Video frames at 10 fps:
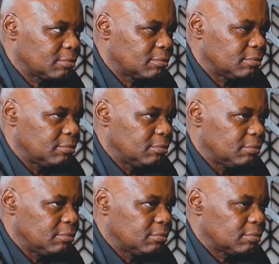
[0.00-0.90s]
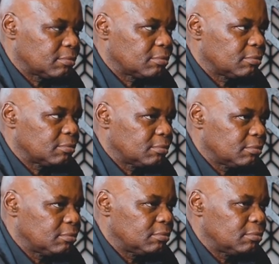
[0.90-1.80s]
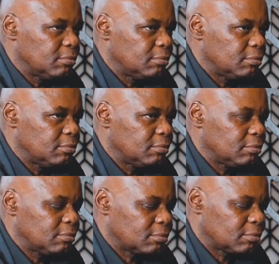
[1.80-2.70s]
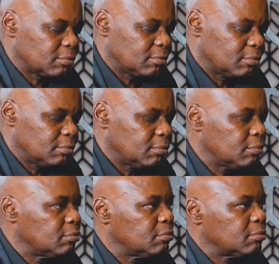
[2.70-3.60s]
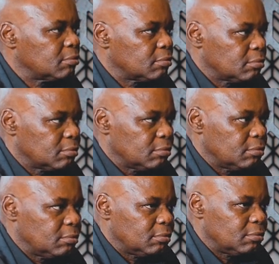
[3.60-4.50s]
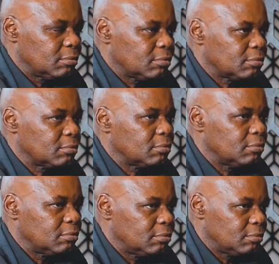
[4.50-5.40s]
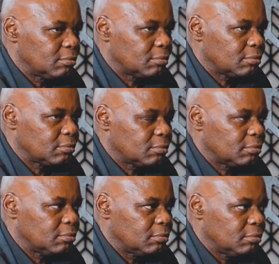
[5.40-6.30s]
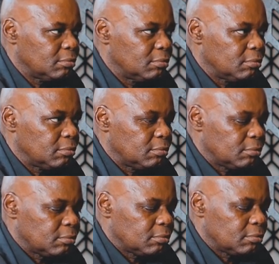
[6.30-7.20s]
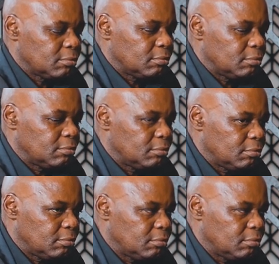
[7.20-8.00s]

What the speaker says: The person shown says nothing.